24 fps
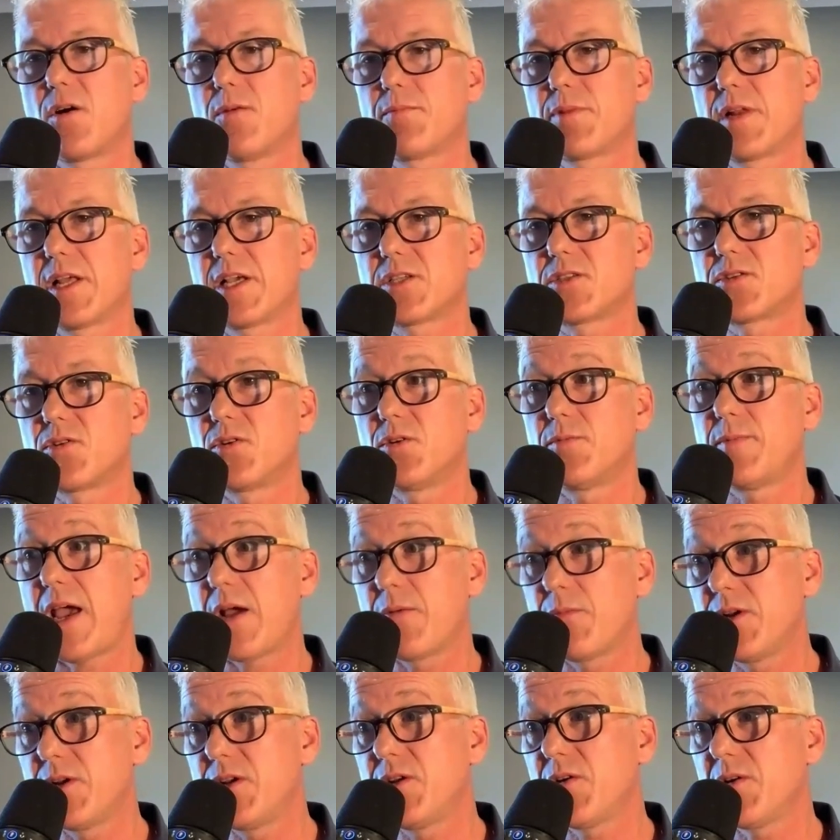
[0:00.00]
complex trauma,
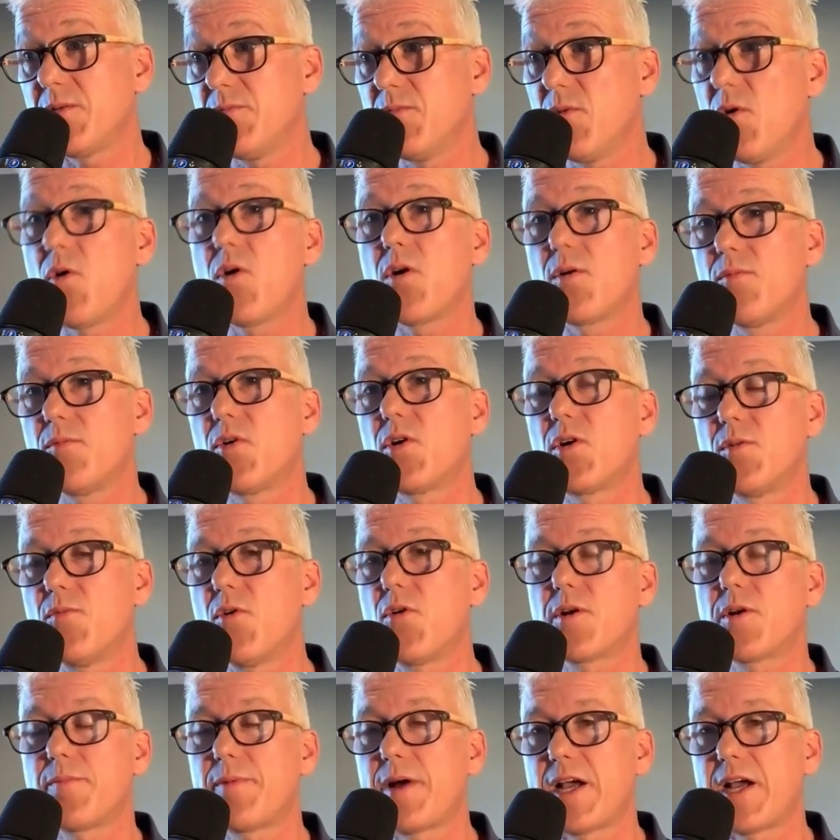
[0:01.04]
and we're doing more and more and
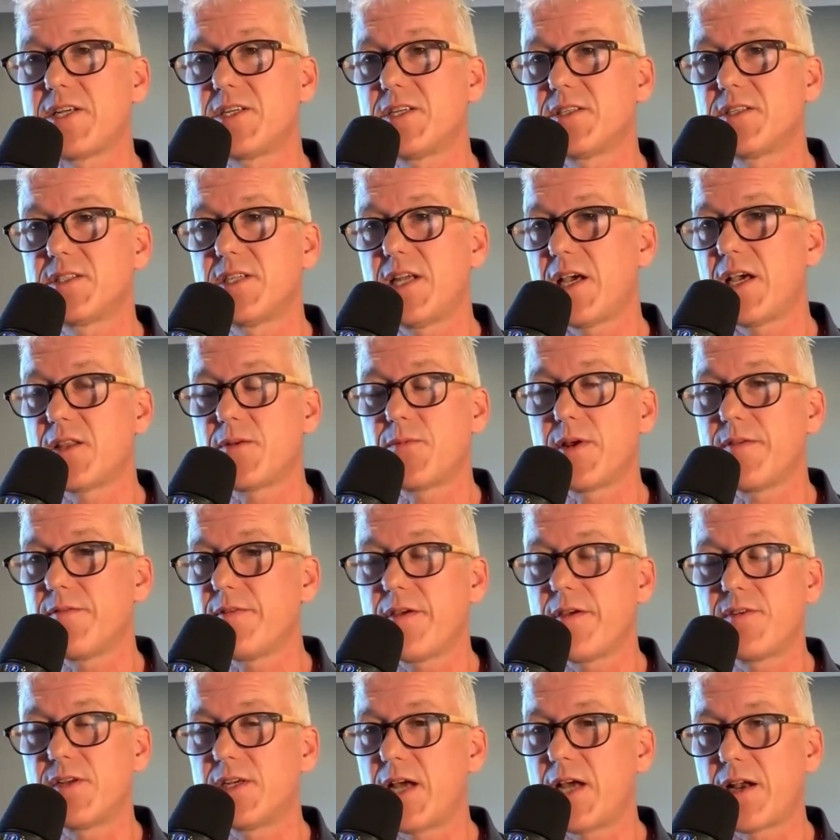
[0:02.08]
more to patients now than
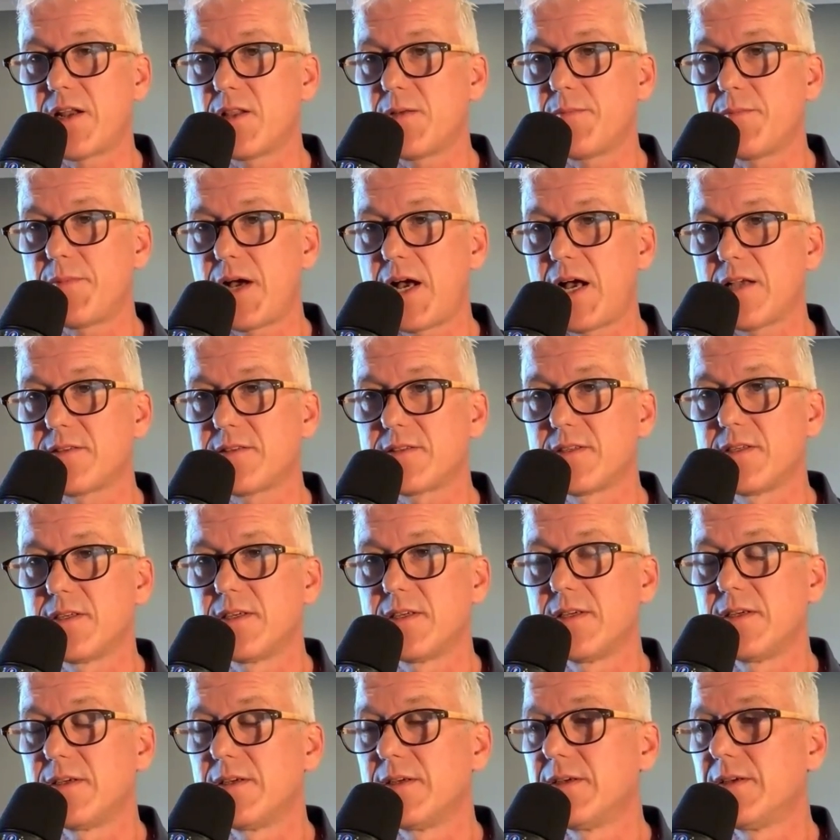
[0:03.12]
we've ever done in the past.
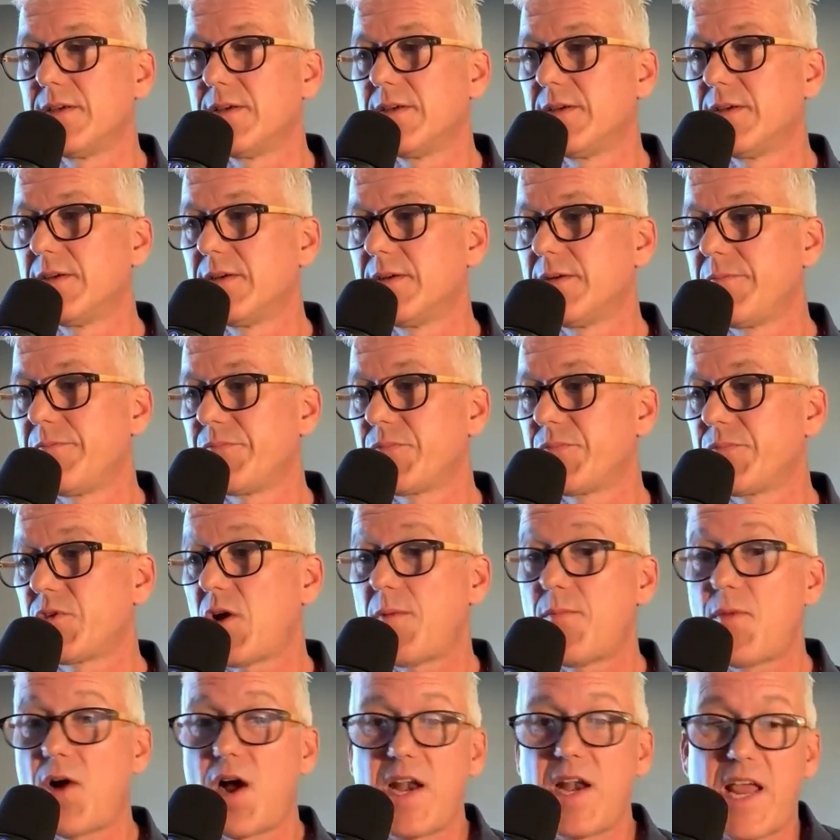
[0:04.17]

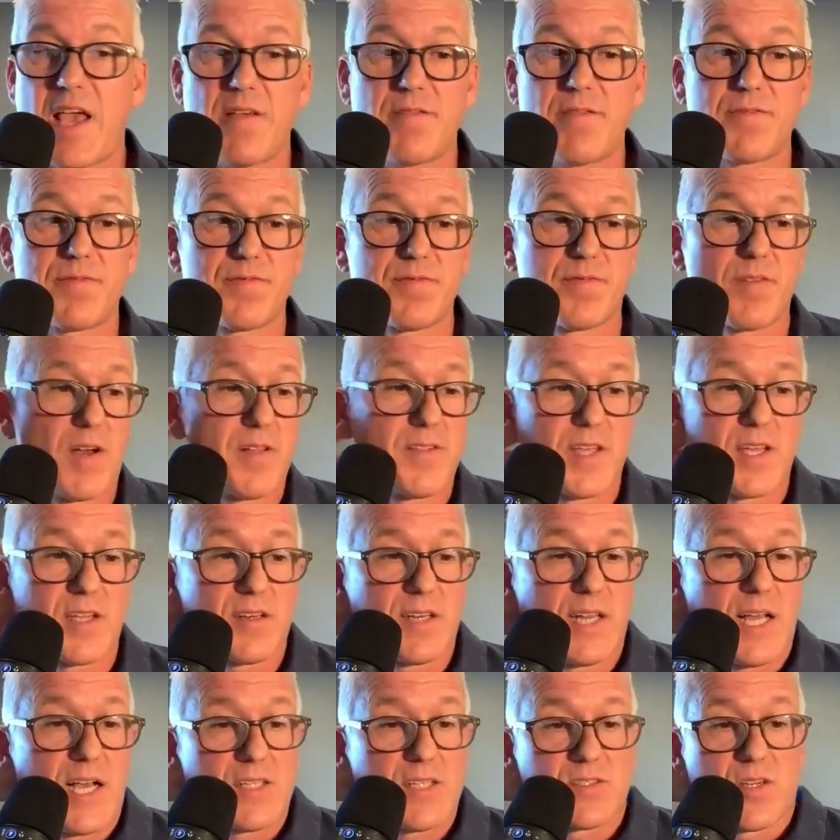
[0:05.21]
So I might have, I
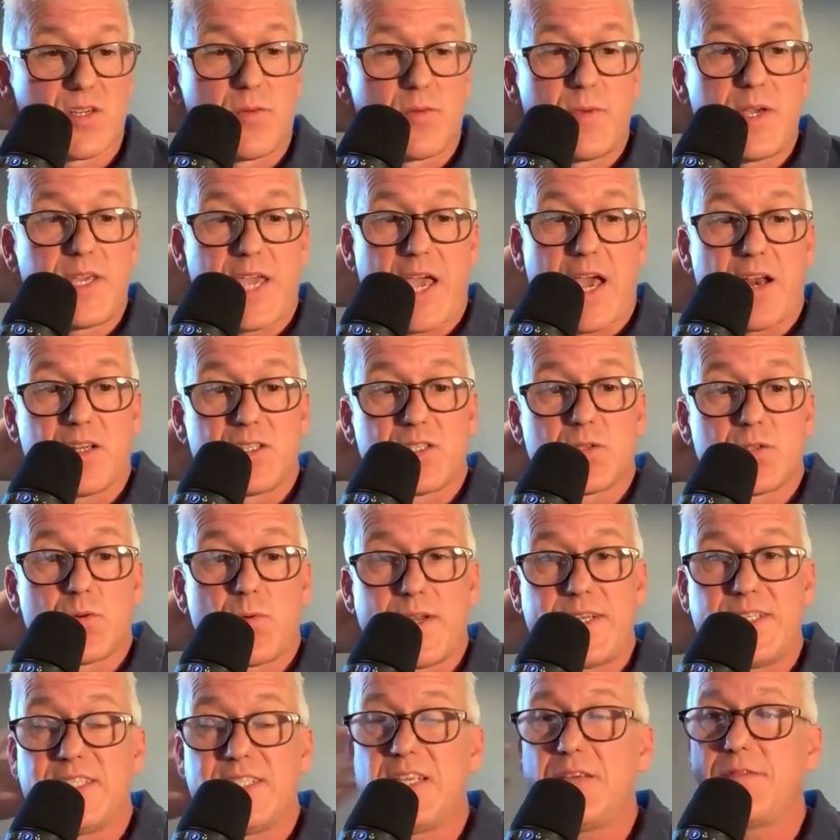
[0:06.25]
think last time we counted
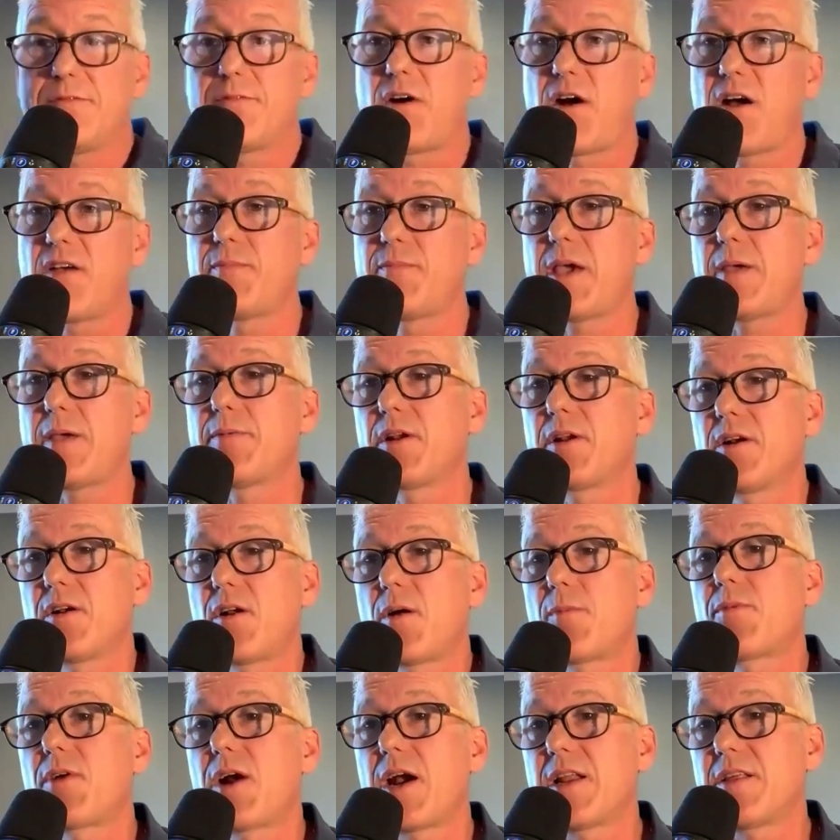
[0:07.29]
25 people in
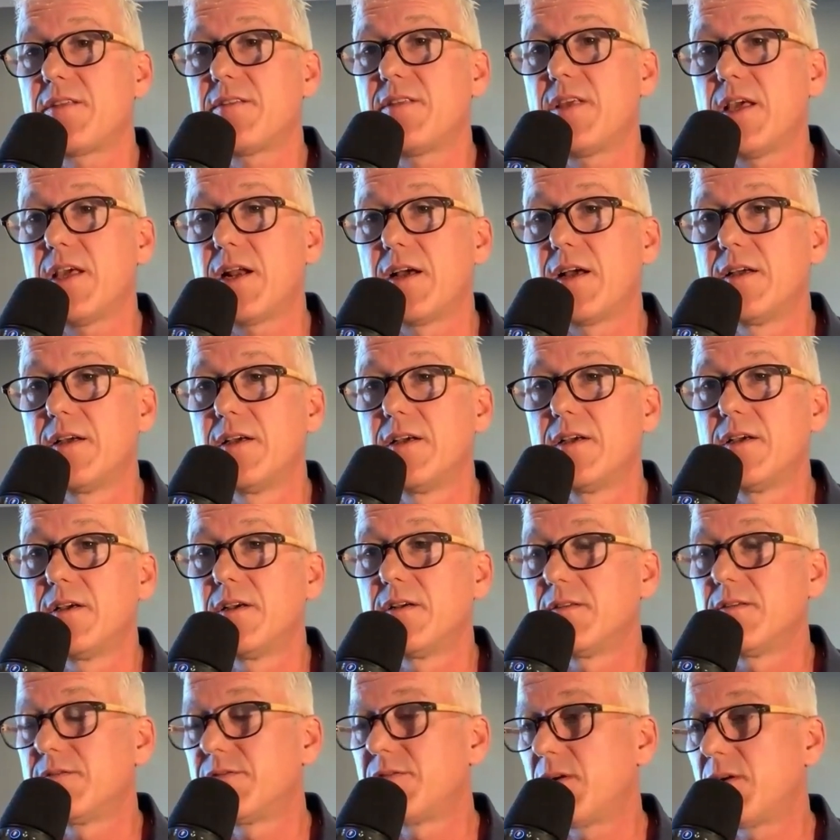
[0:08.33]
operating theatre
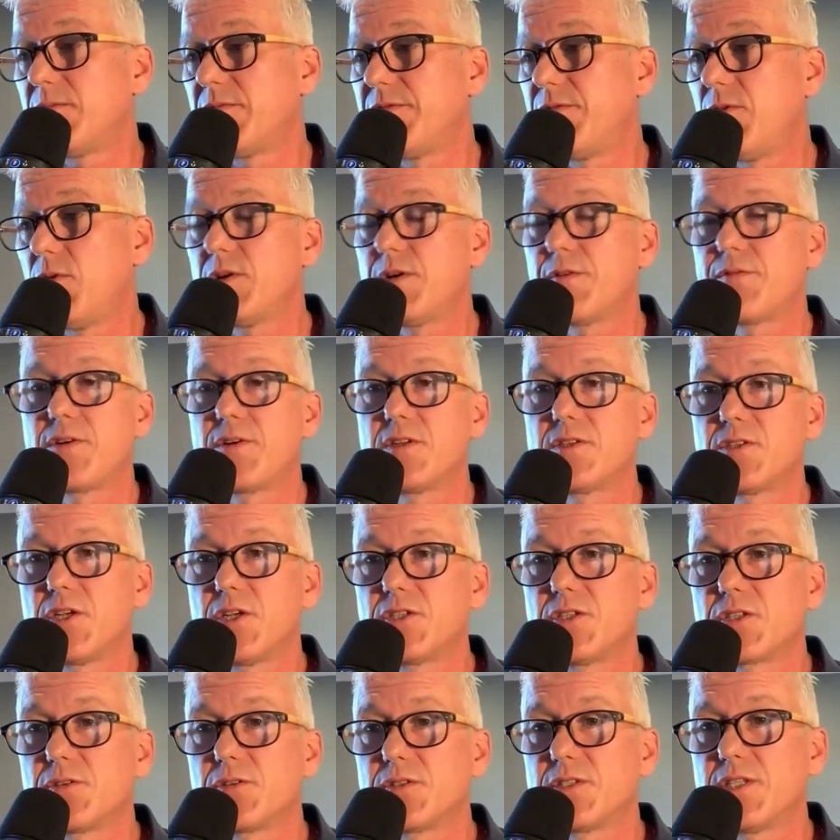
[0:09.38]
from 4 different
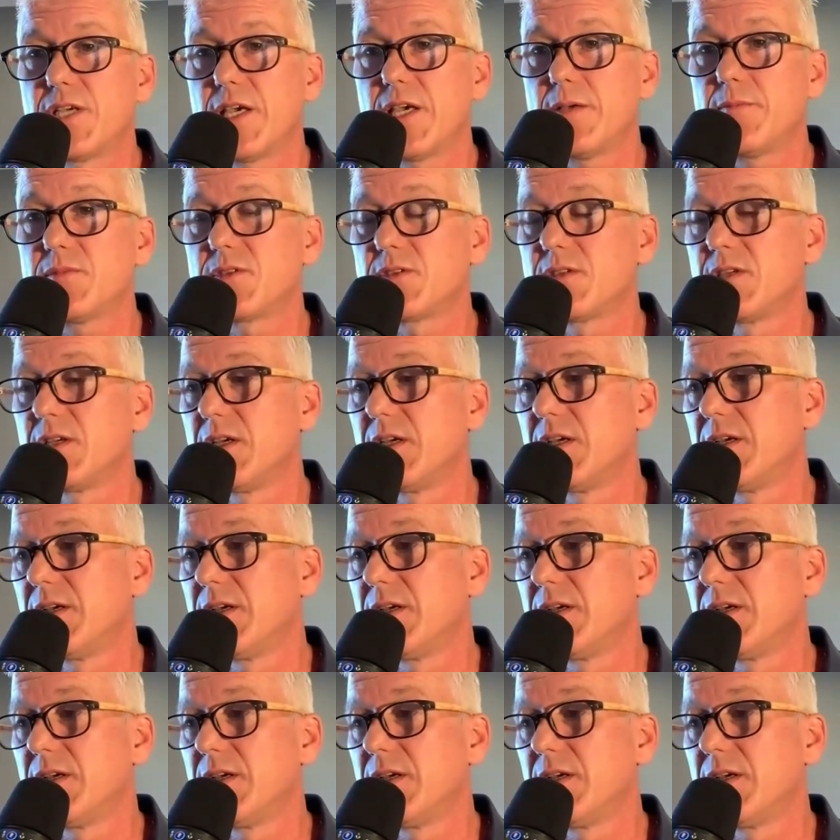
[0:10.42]
surgical teams,